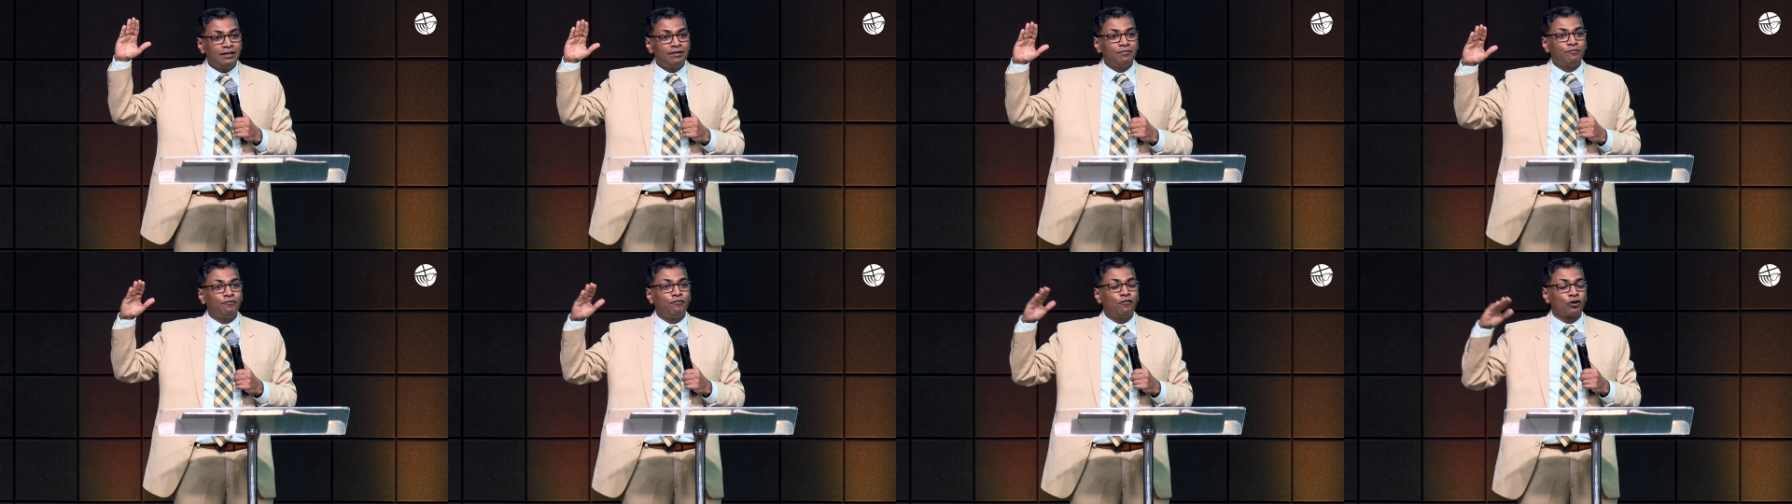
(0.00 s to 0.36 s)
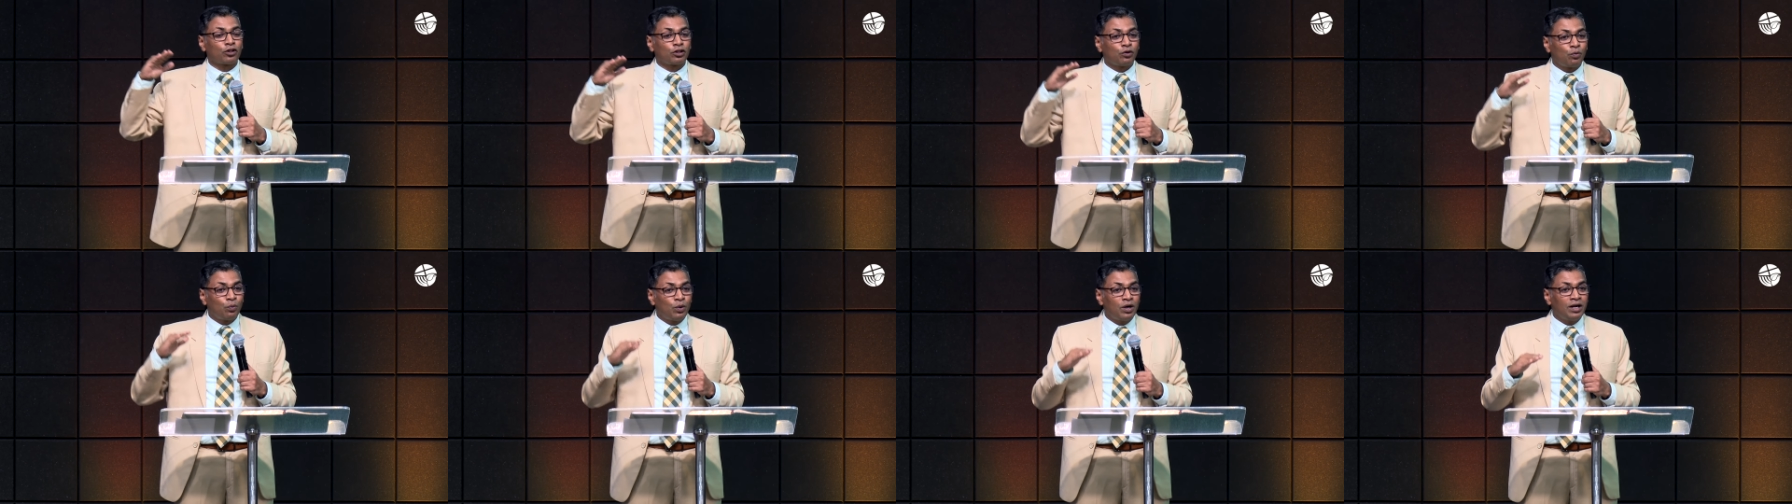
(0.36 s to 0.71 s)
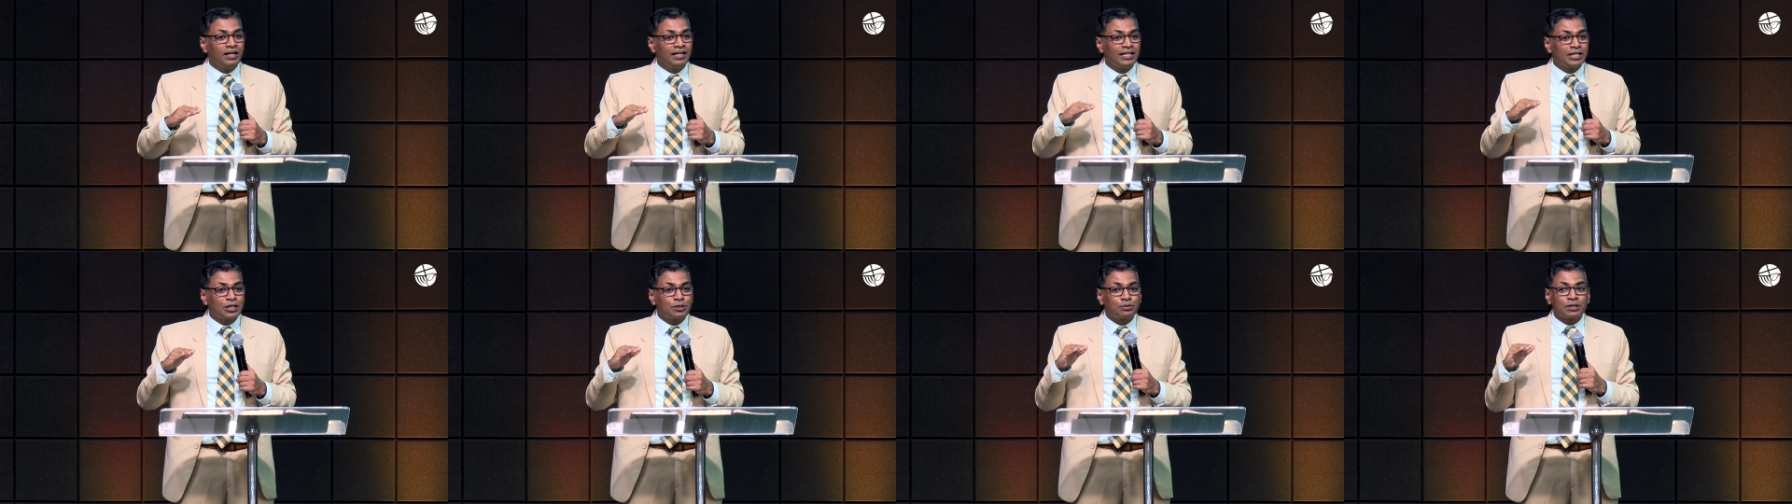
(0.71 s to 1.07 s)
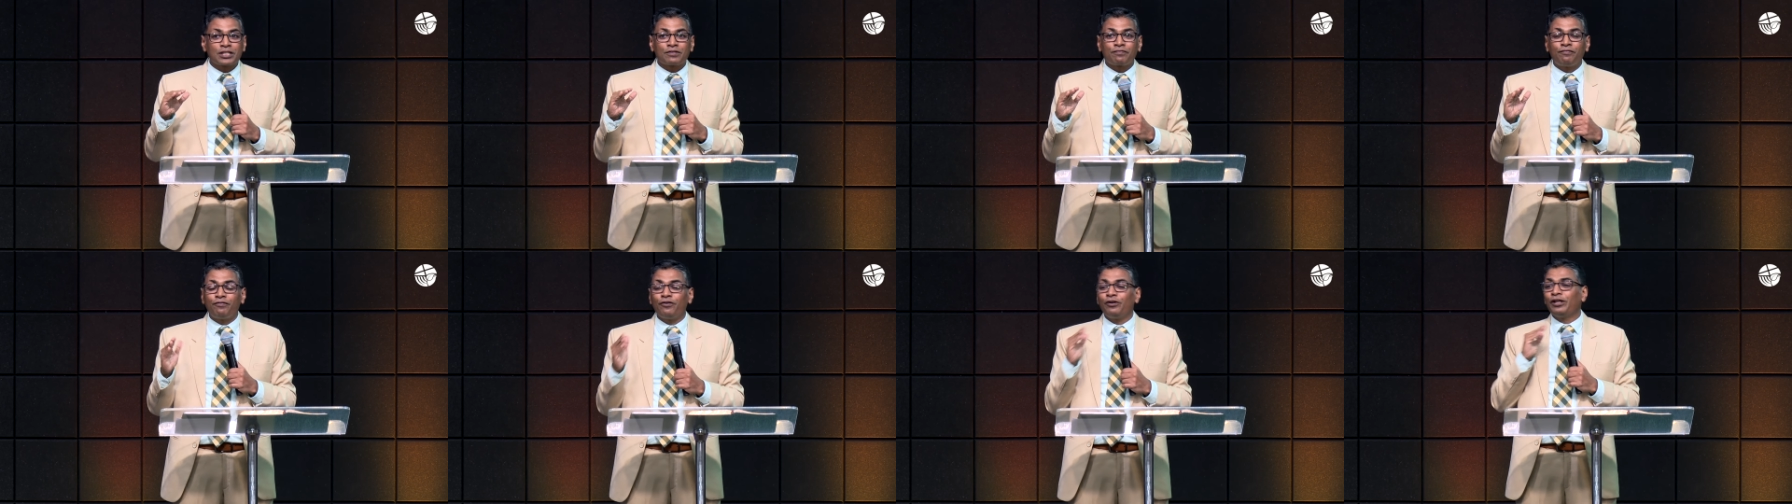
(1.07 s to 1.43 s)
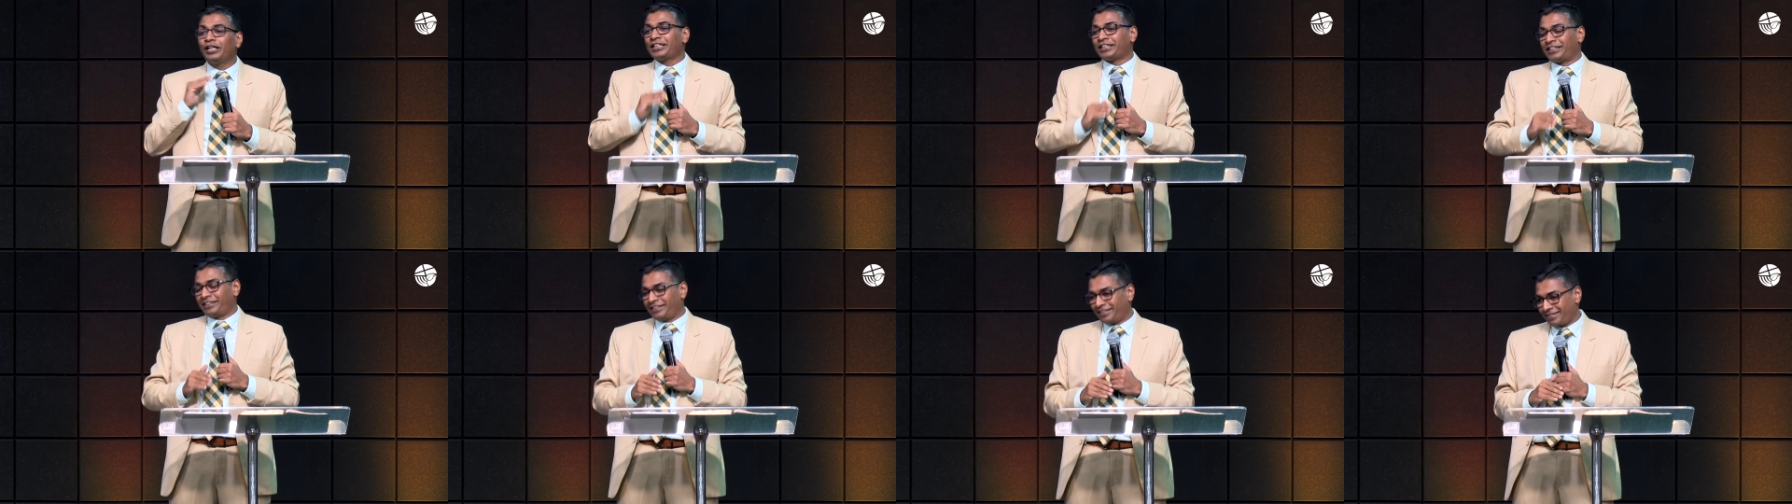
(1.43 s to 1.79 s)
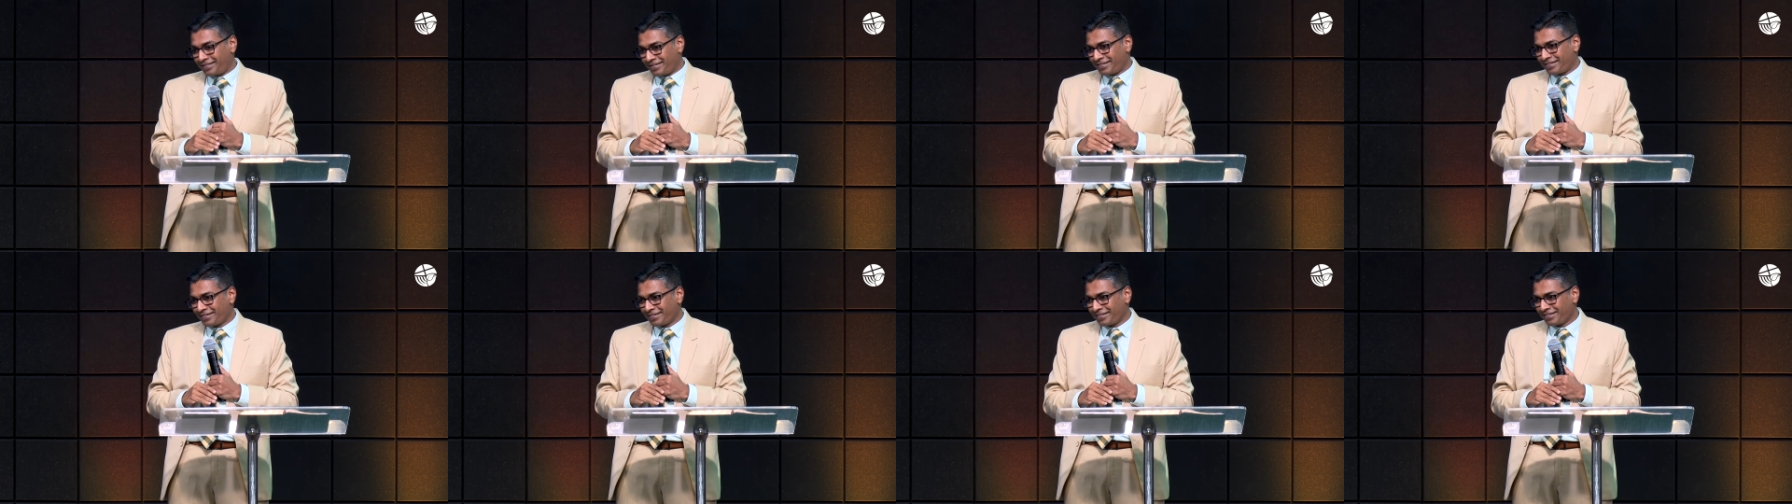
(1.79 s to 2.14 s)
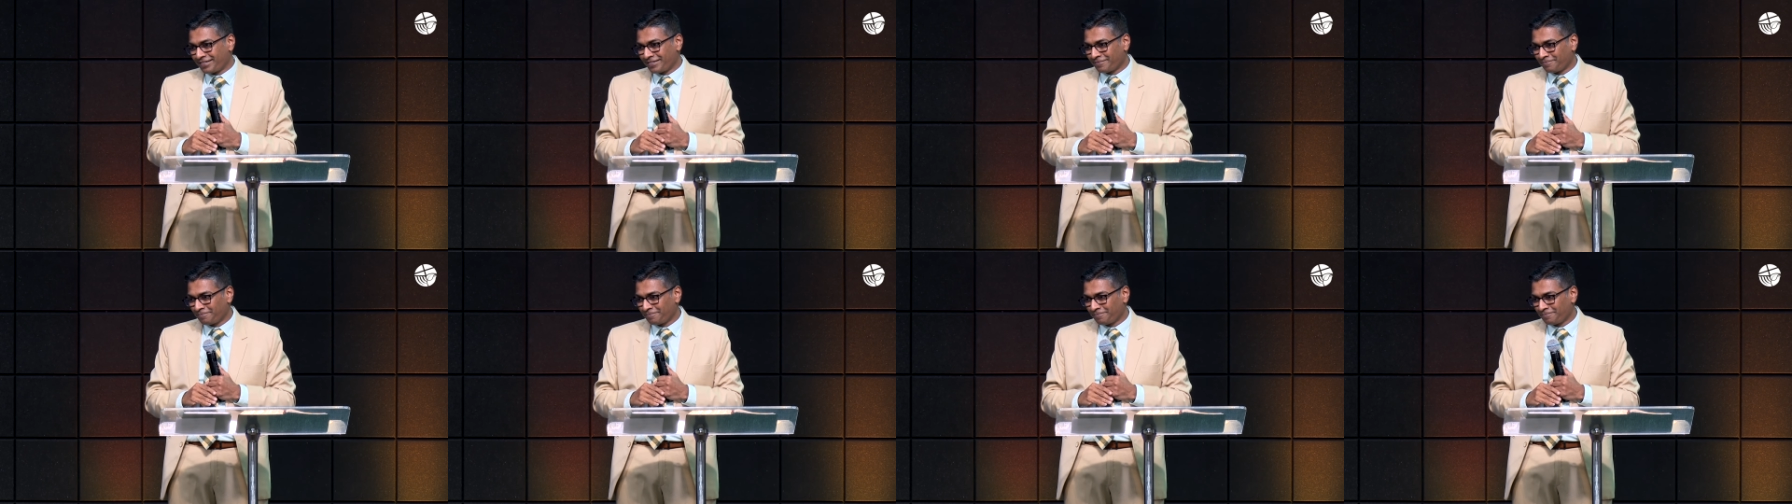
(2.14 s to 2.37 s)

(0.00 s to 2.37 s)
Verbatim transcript: For the world, it was foolishness.